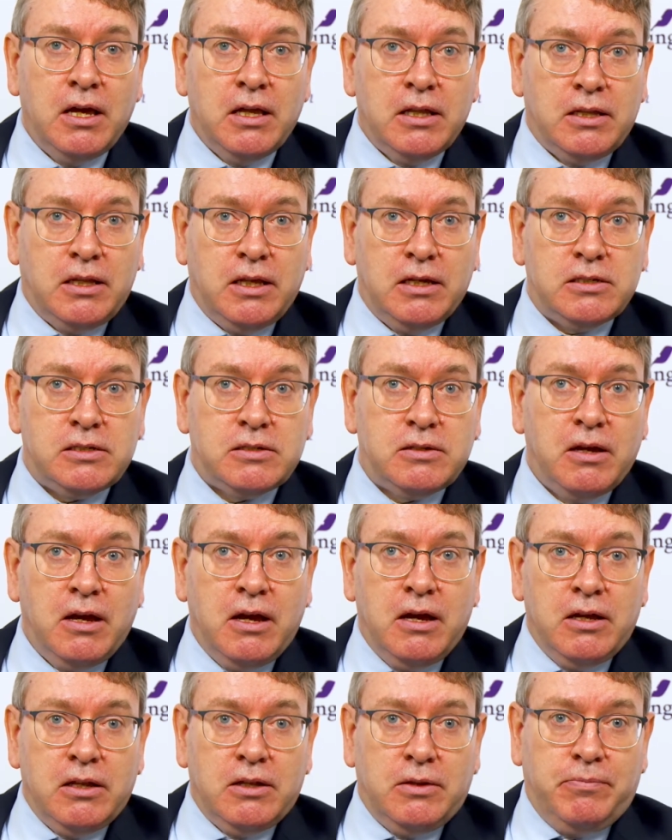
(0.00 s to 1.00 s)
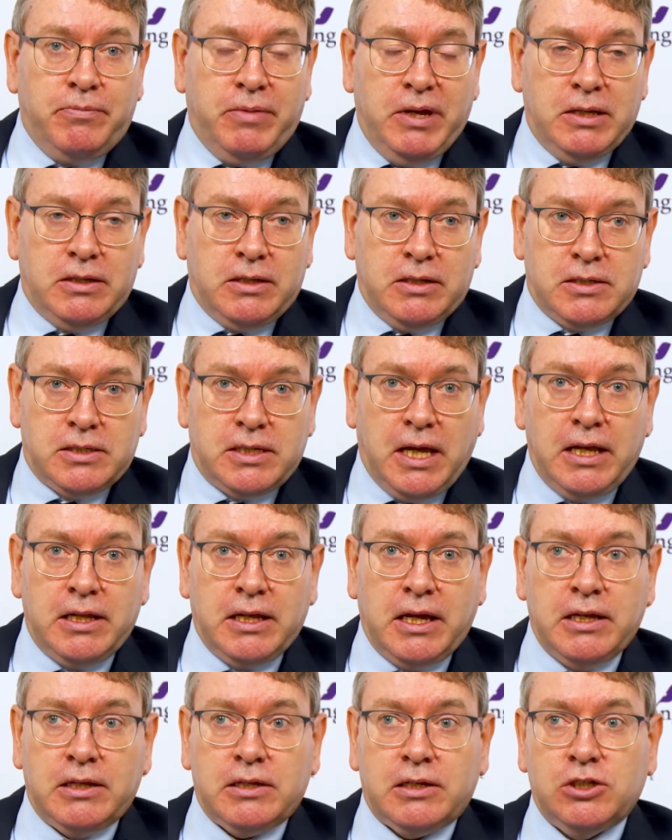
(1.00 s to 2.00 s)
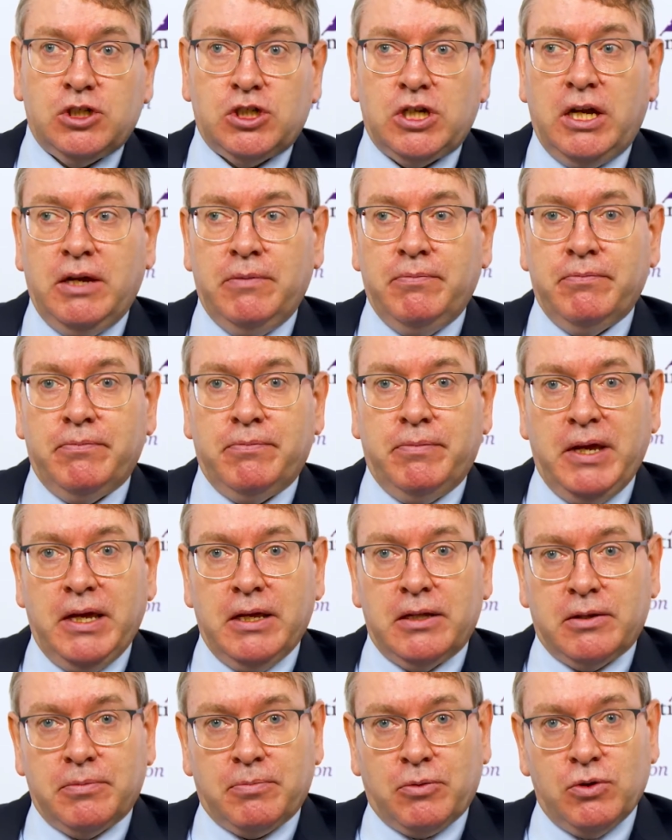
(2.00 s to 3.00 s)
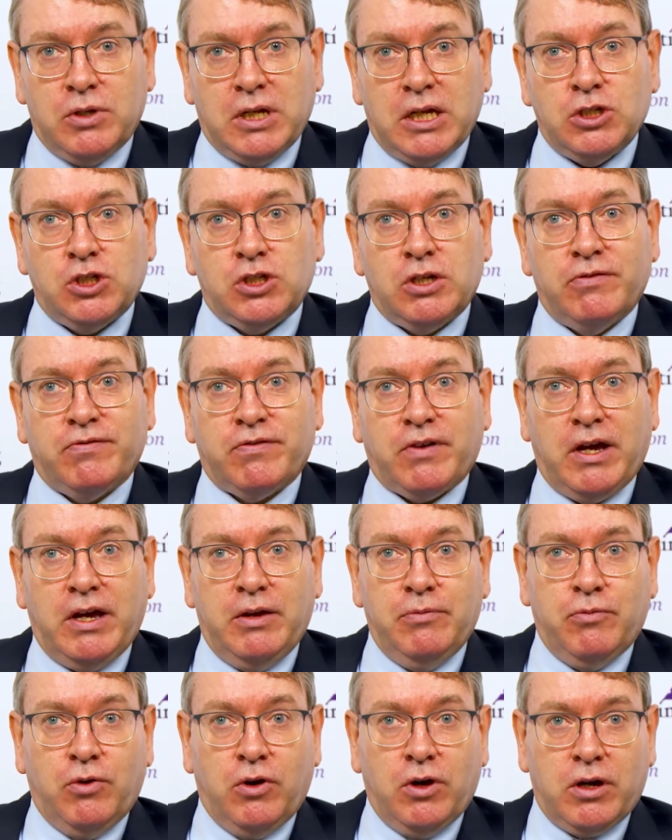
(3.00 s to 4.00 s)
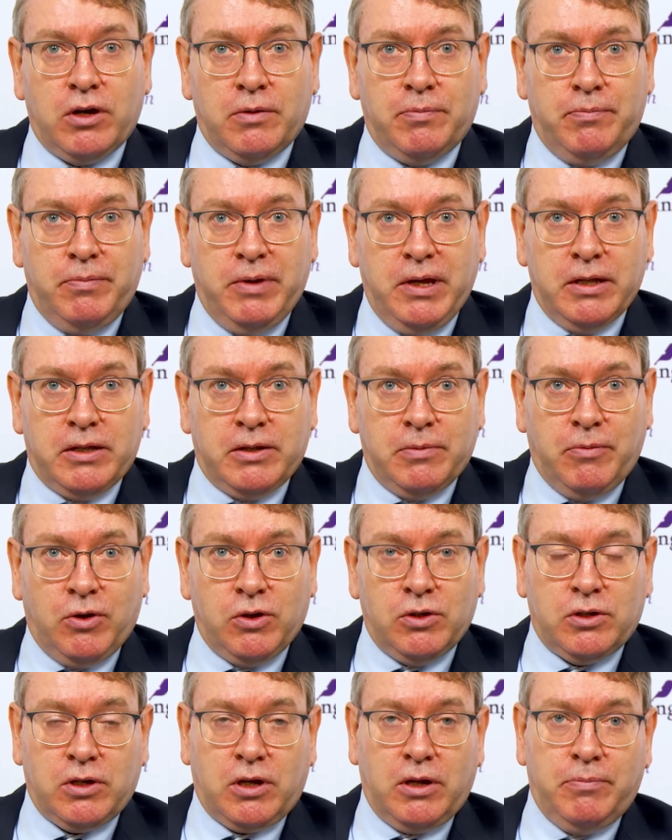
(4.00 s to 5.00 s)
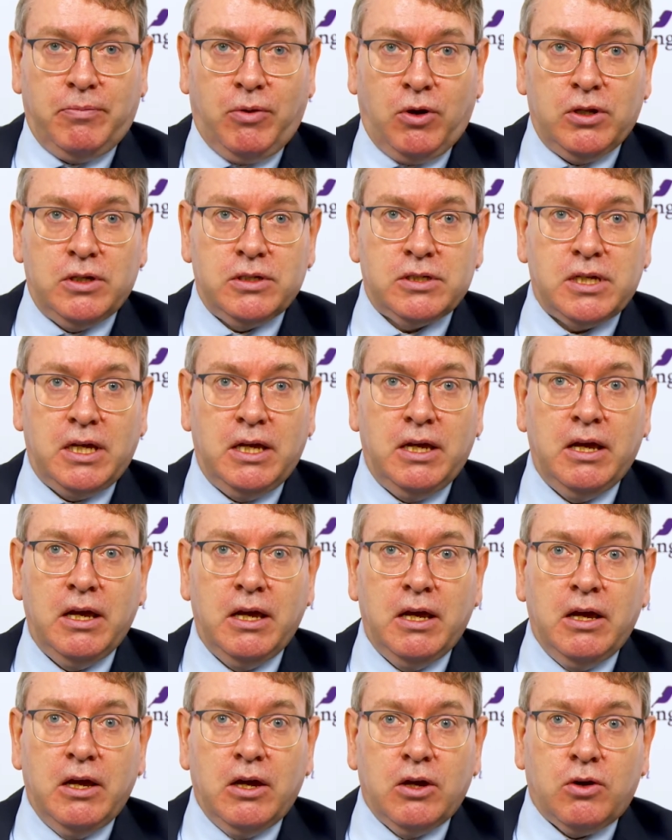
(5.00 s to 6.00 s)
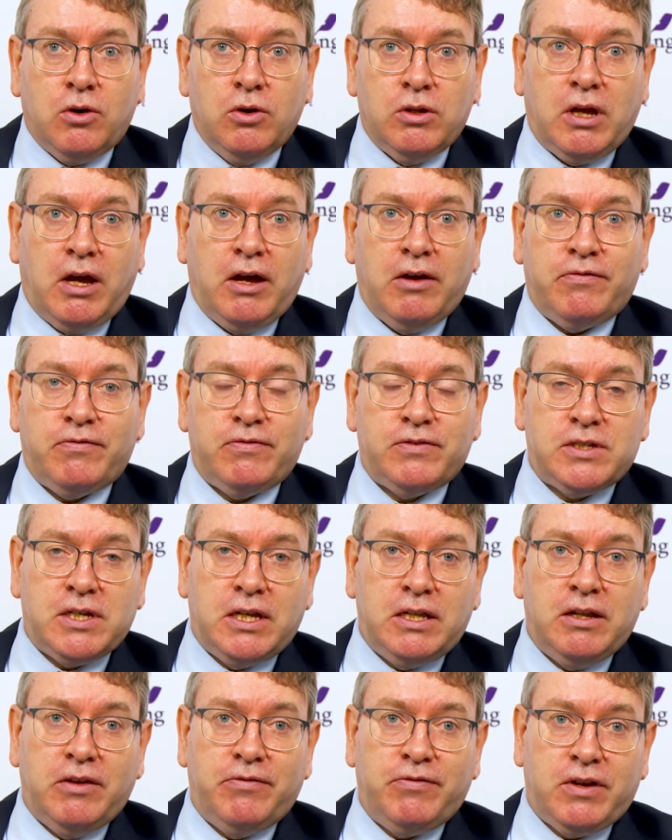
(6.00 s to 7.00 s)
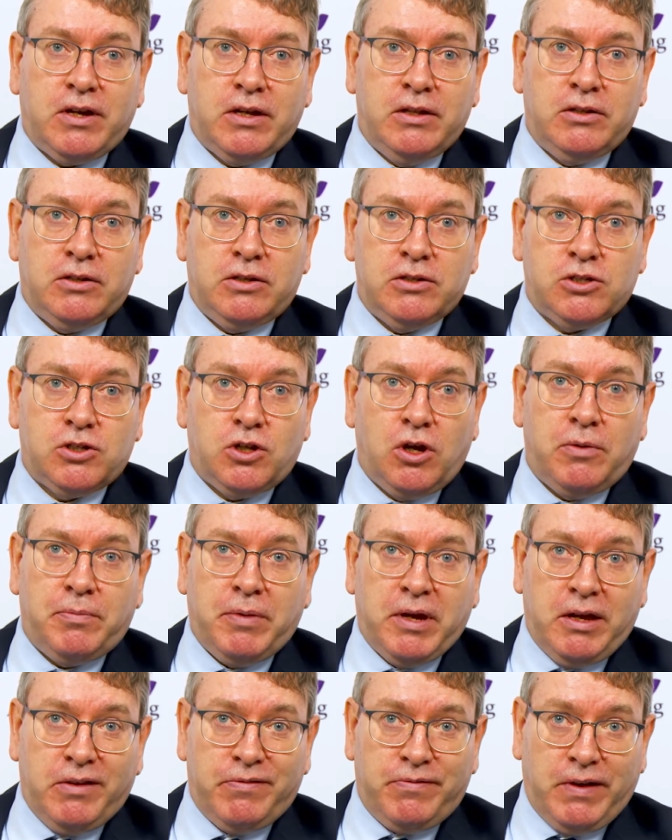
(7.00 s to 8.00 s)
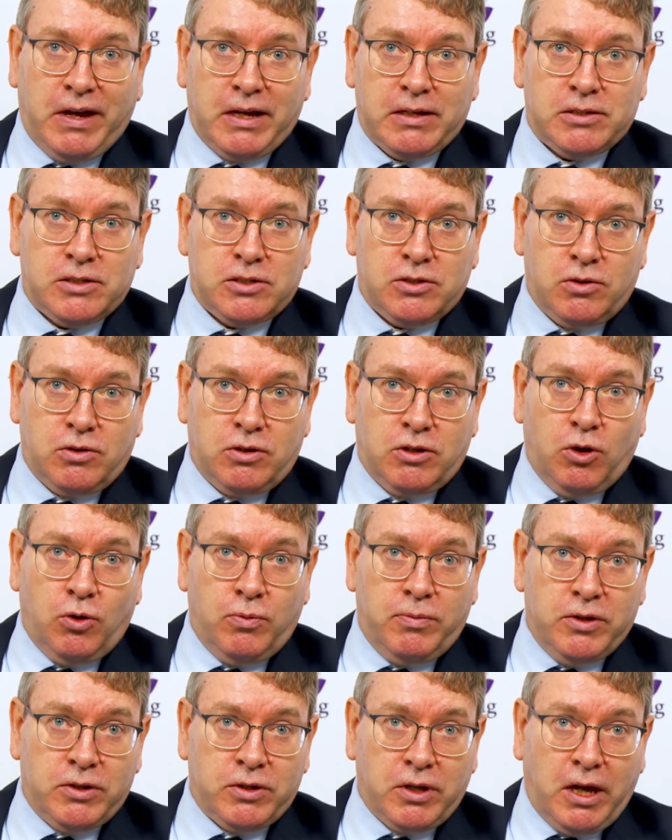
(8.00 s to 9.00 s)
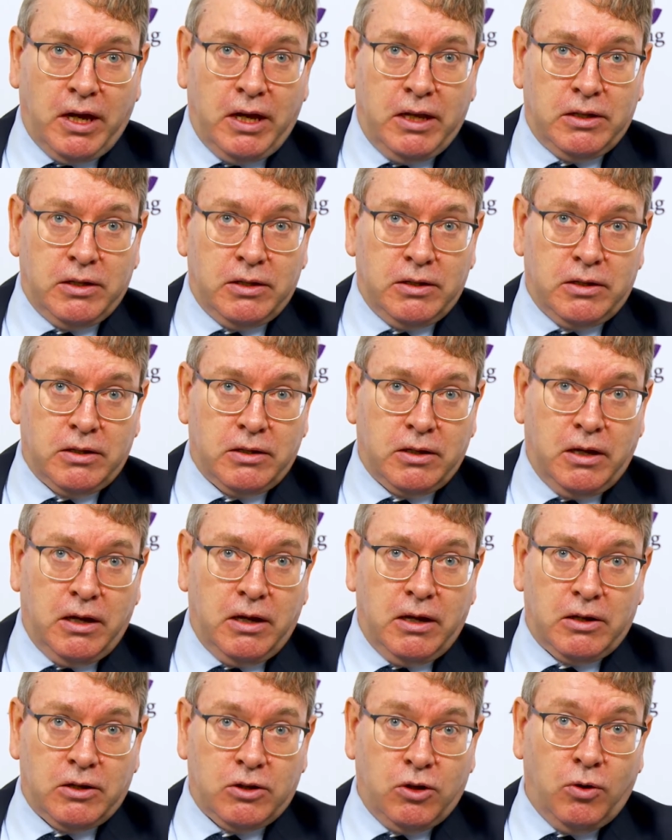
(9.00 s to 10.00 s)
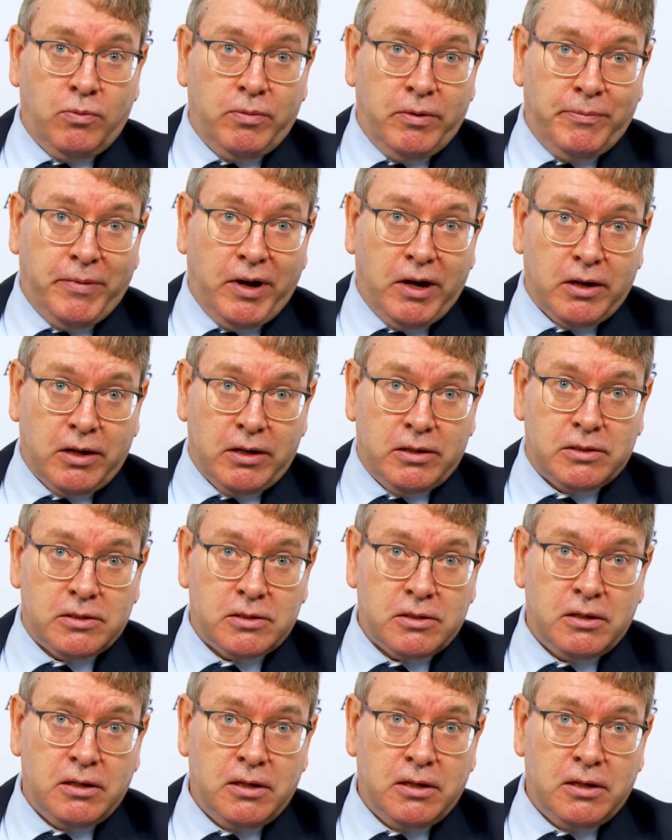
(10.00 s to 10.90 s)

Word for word: this, be it the state aid regime, be it the prudential framework, be it the monetary policy, could have significant disturbing effects to global trade and uh, global markets.